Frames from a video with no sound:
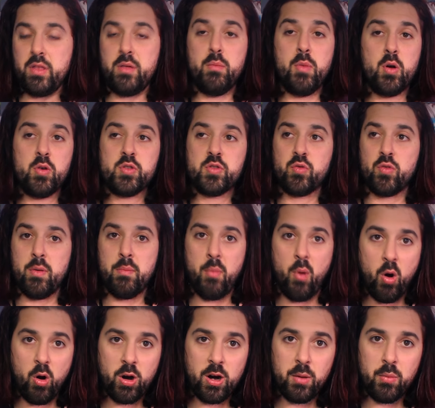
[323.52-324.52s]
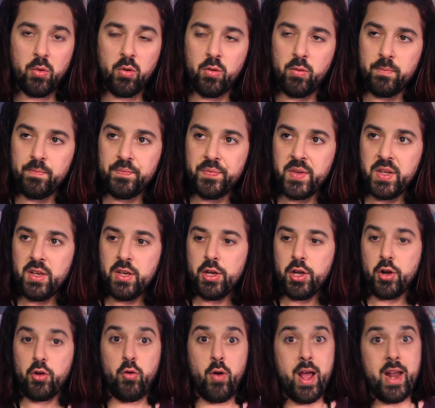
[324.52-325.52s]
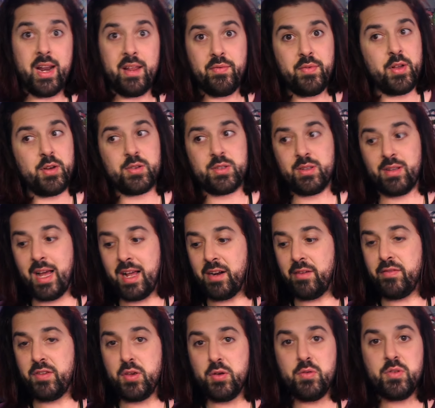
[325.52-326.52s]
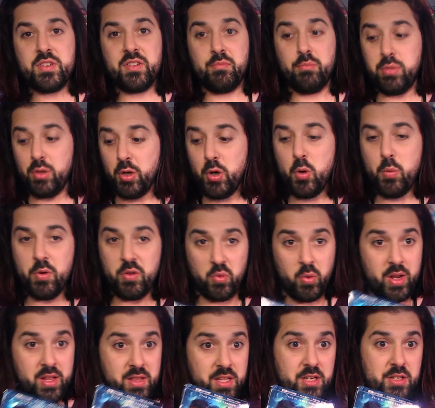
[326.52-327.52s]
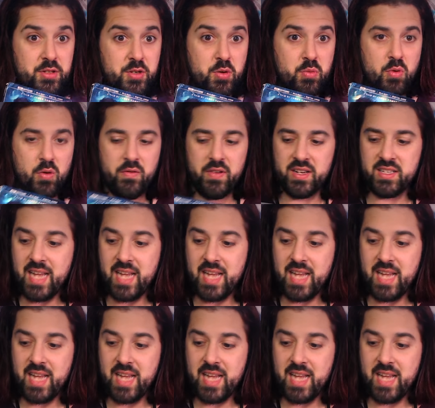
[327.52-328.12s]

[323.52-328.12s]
the most remarkable Granted, there's a lot of hues of blue between these two movies,